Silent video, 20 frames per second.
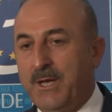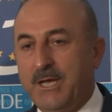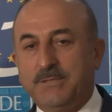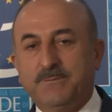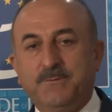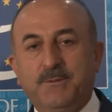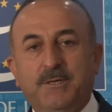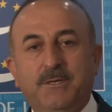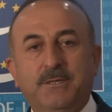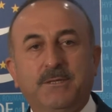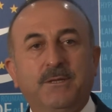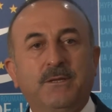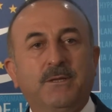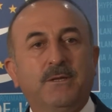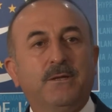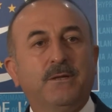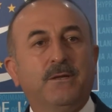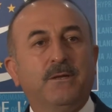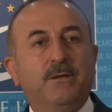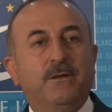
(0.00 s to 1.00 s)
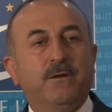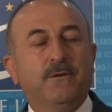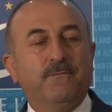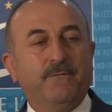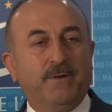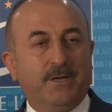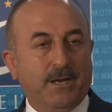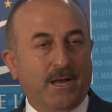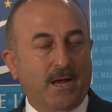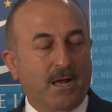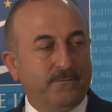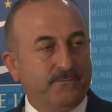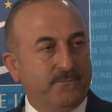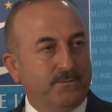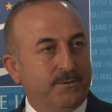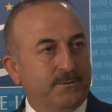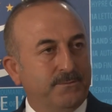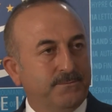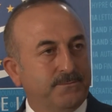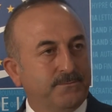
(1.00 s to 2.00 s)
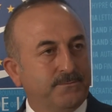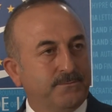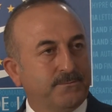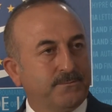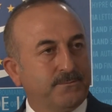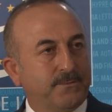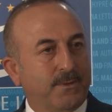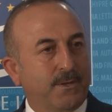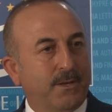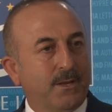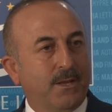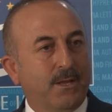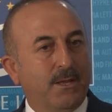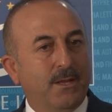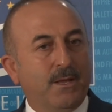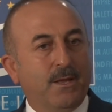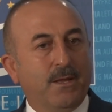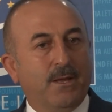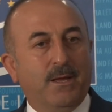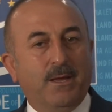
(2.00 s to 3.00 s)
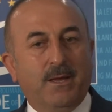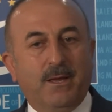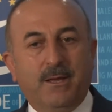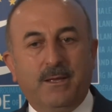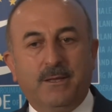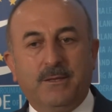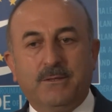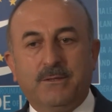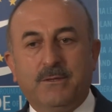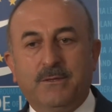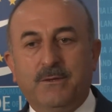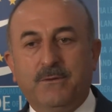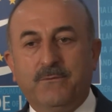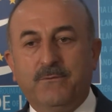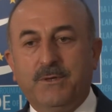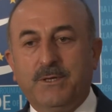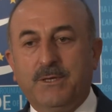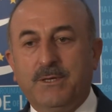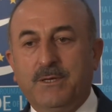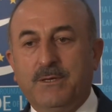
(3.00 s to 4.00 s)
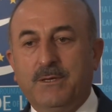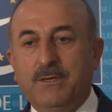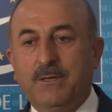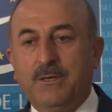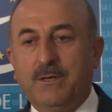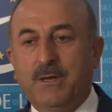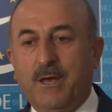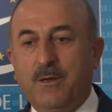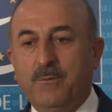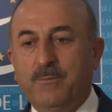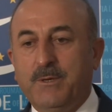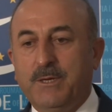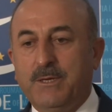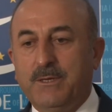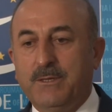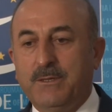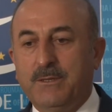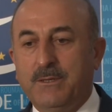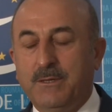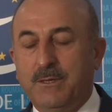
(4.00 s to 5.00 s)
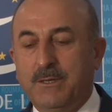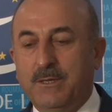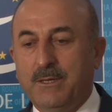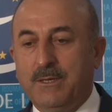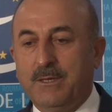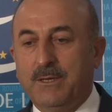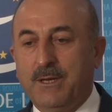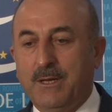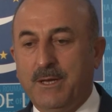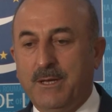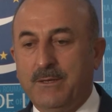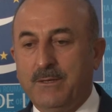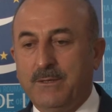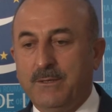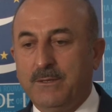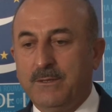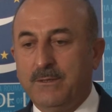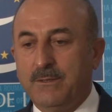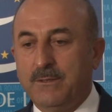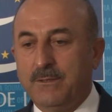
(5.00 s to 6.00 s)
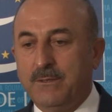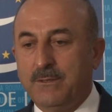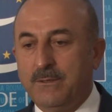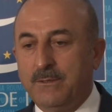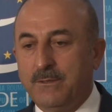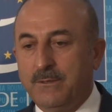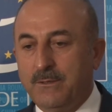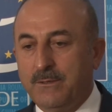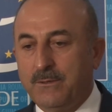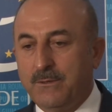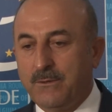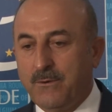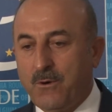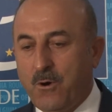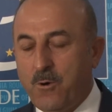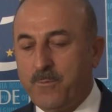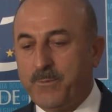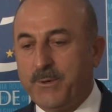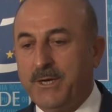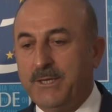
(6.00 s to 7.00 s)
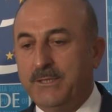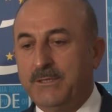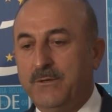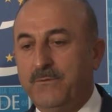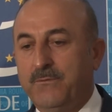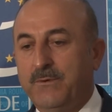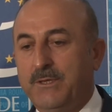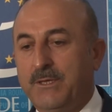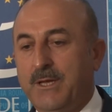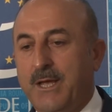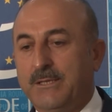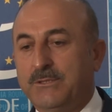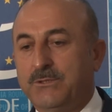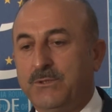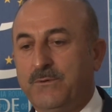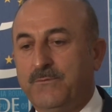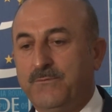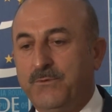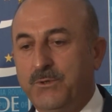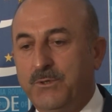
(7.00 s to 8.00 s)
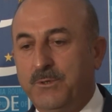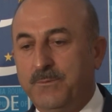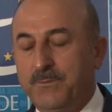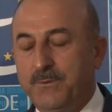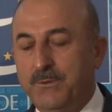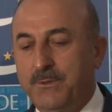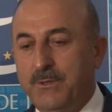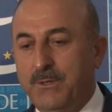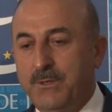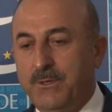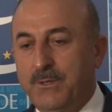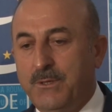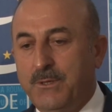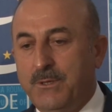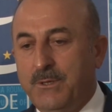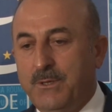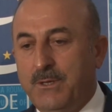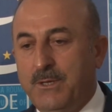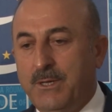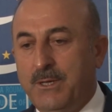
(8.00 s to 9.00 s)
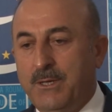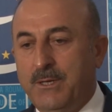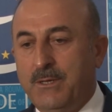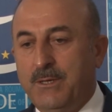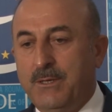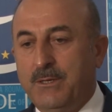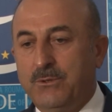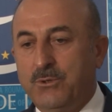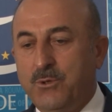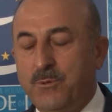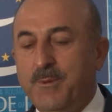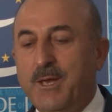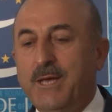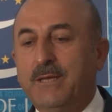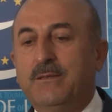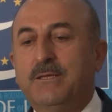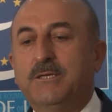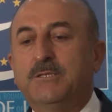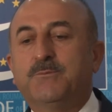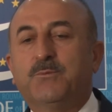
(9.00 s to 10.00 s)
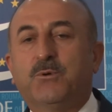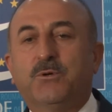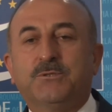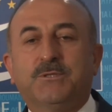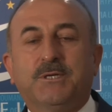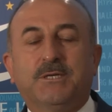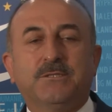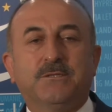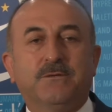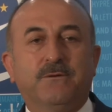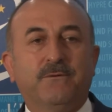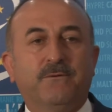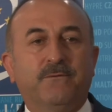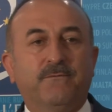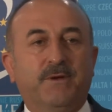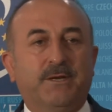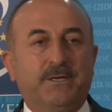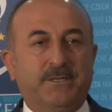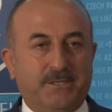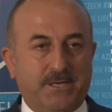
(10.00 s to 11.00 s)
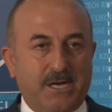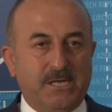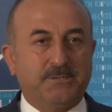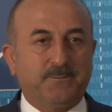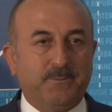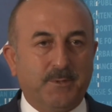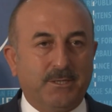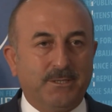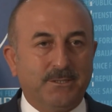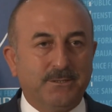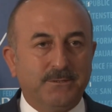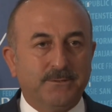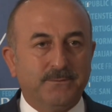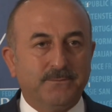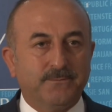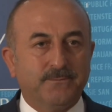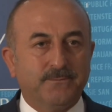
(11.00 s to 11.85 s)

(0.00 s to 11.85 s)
has been very helpful. And we have been uh, cooperating with Council of Europe uh, to make this process very transparent.